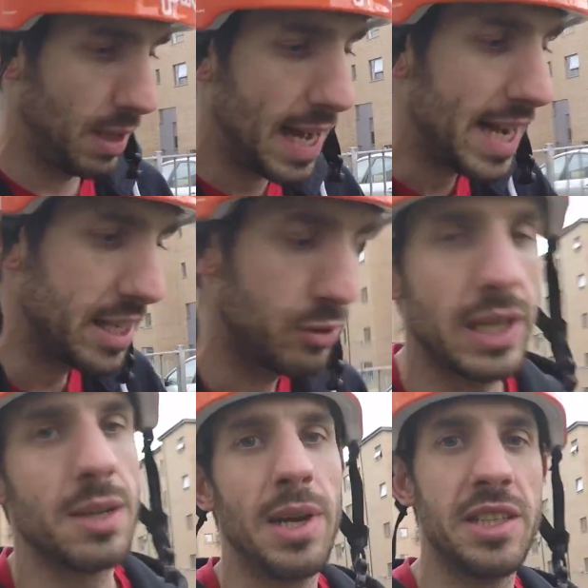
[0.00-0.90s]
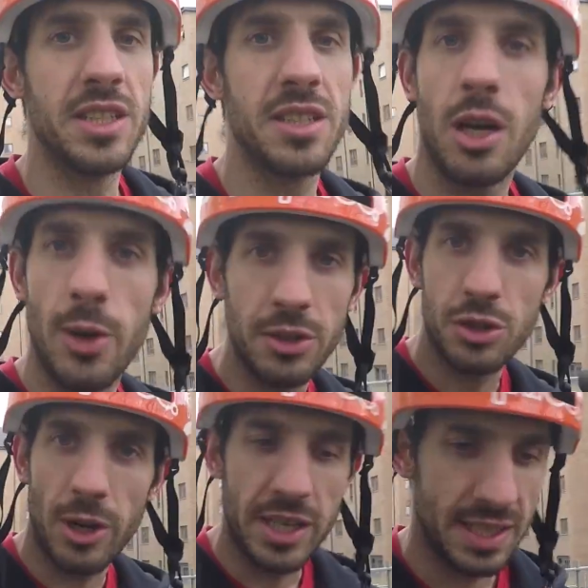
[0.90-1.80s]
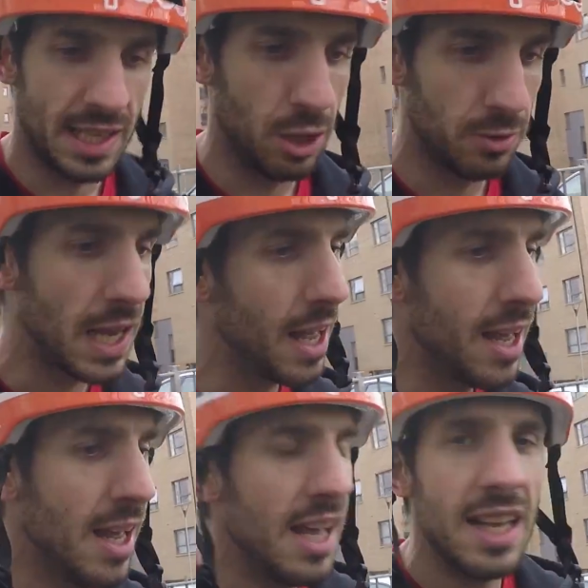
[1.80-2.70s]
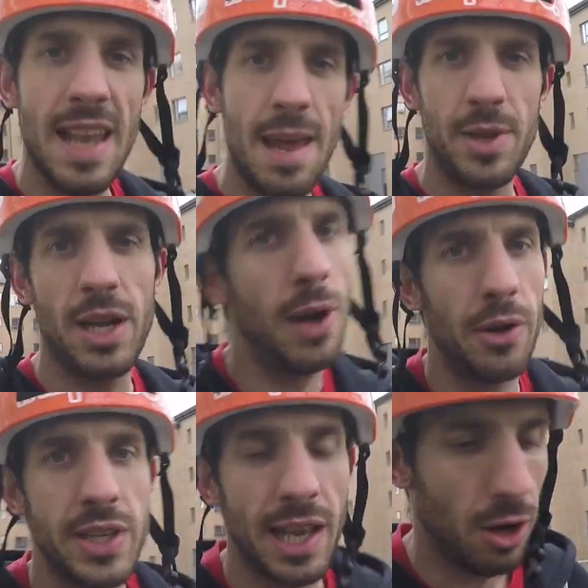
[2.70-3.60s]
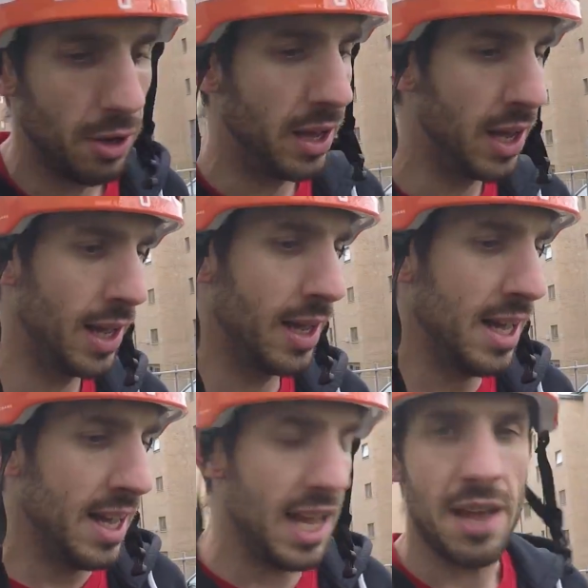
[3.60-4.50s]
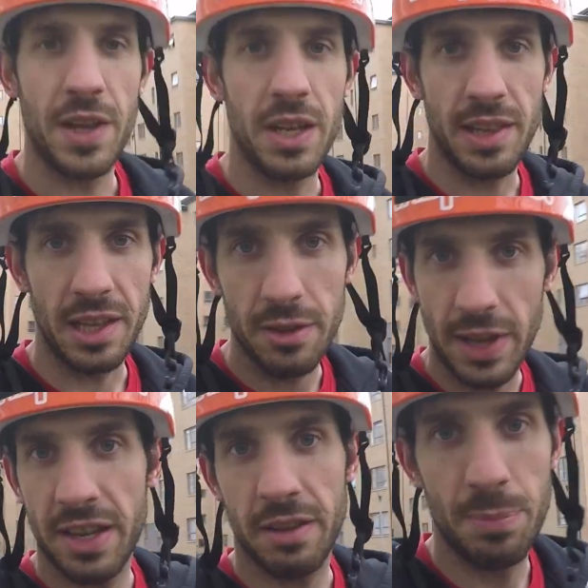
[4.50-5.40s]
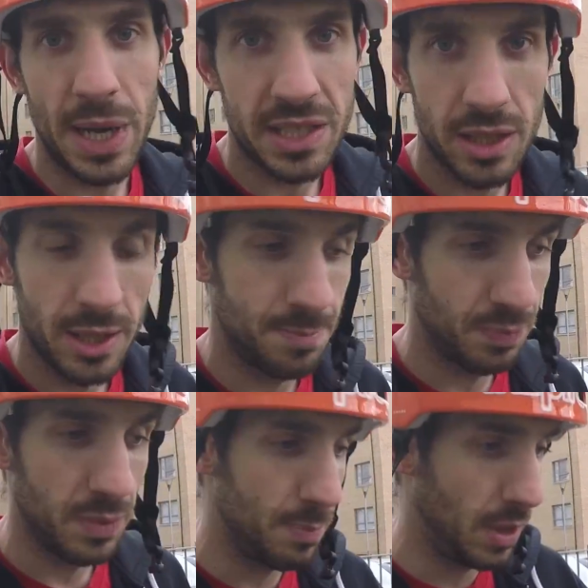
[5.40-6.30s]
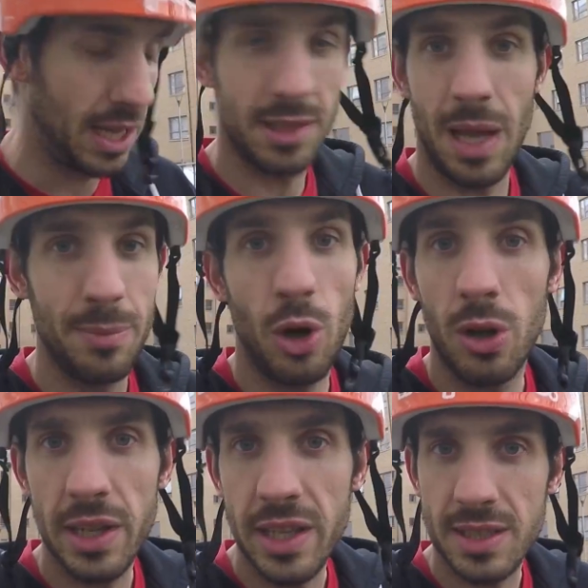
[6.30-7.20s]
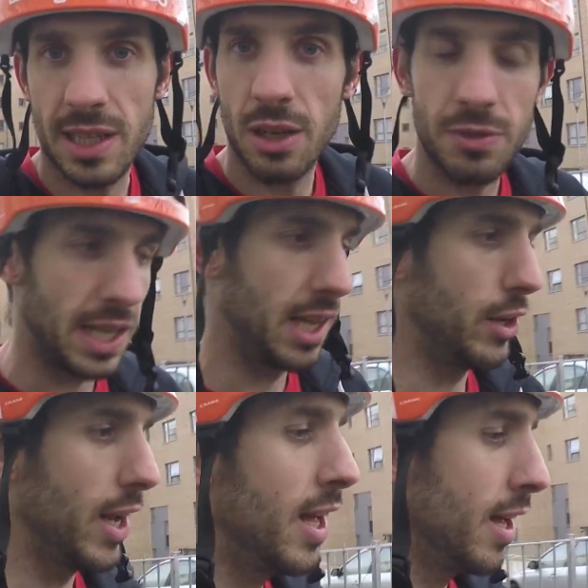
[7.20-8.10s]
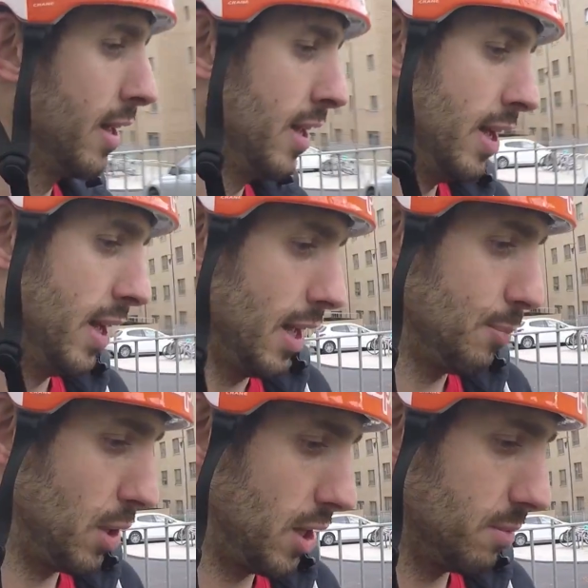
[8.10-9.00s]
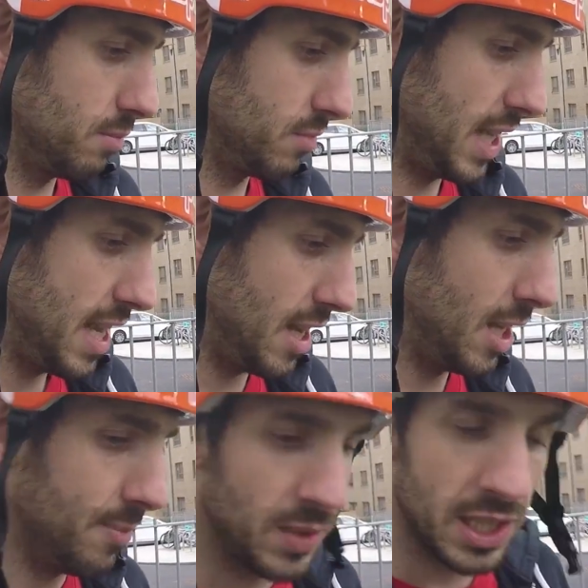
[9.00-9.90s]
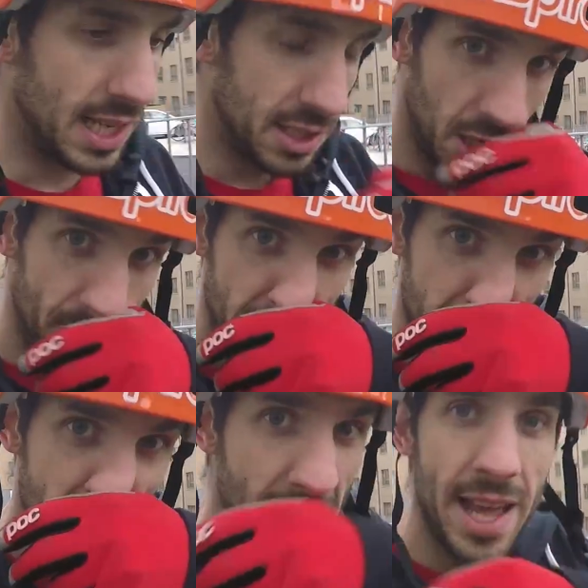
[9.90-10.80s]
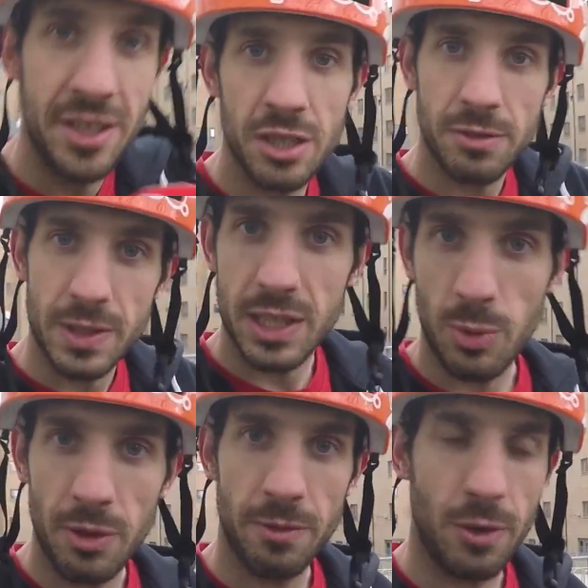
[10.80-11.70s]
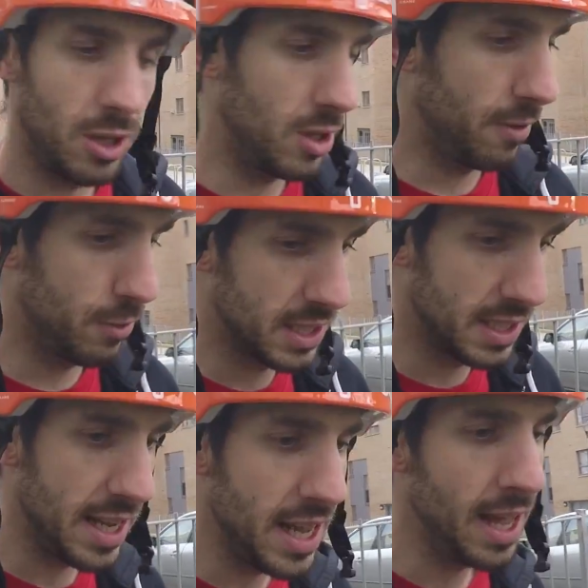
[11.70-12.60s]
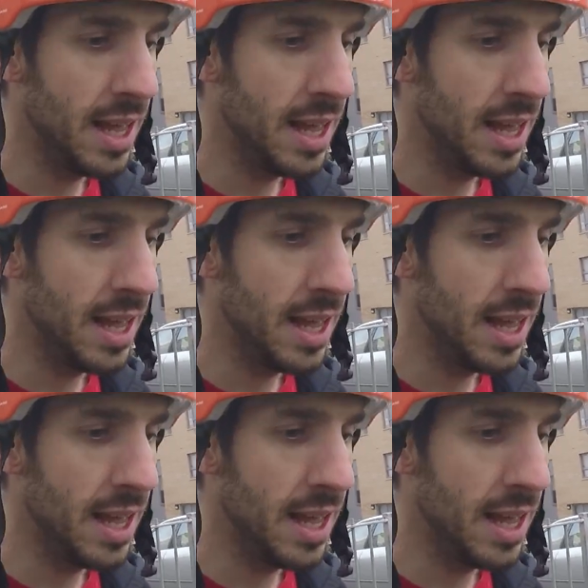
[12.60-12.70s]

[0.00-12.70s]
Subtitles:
Highly recommended. Go out and try it yourselves. Let me know how you get on. If you can think of anything better, I'm all ears. I'd love to hear it. But yeah, so that's going to be the end of this one for today.